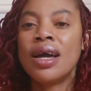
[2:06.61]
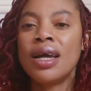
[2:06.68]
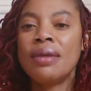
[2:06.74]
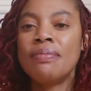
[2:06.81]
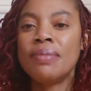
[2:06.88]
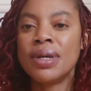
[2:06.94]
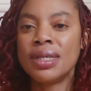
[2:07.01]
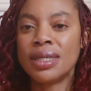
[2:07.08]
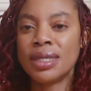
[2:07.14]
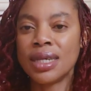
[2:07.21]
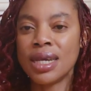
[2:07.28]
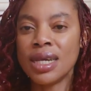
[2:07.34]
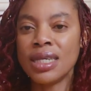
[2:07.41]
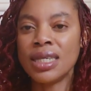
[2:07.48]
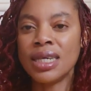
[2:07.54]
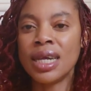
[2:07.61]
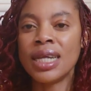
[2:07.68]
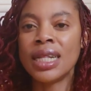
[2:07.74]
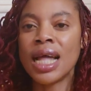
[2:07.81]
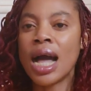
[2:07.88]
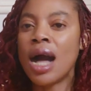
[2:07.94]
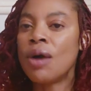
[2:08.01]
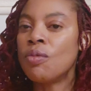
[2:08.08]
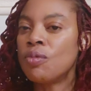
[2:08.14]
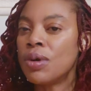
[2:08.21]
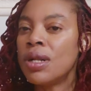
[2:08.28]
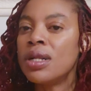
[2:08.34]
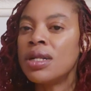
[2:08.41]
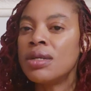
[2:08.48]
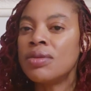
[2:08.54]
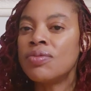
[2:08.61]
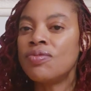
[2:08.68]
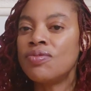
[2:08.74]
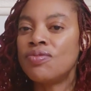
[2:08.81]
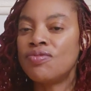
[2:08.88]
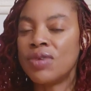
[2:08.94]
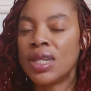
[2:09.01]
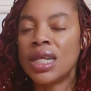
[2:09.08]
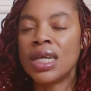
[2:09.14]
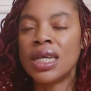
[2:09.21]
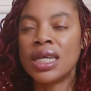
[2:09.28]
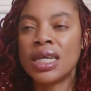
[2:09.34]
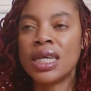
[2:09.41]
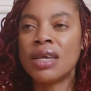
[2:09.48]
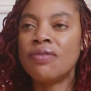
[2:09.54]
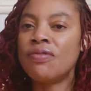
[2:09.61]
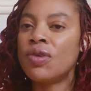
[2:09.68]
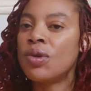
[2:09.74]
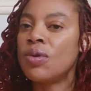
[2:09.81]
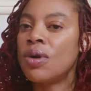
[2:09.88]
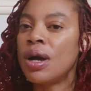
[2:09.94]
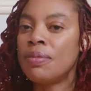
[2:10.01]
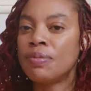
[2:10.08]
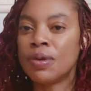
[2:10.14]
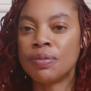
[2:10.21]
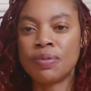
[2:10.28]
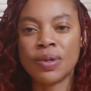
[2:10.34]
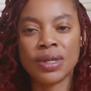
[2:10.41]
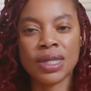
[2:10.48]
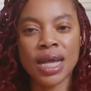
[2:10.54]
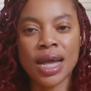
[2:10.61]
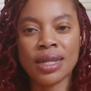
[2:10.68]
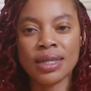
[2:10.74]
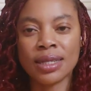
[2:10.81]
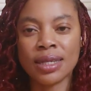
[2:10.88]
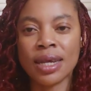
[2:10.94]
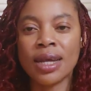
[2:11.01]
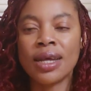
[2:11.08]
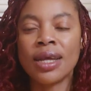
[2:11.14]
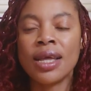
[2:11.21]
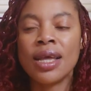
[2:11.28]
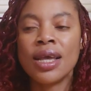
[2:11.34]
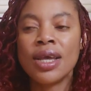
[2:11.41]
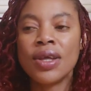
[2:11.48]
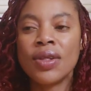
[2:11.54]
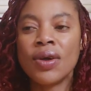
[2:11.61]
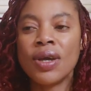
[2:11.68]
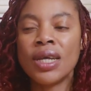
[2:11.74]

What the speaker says: a message, and I will really give you appropriate answer, you know.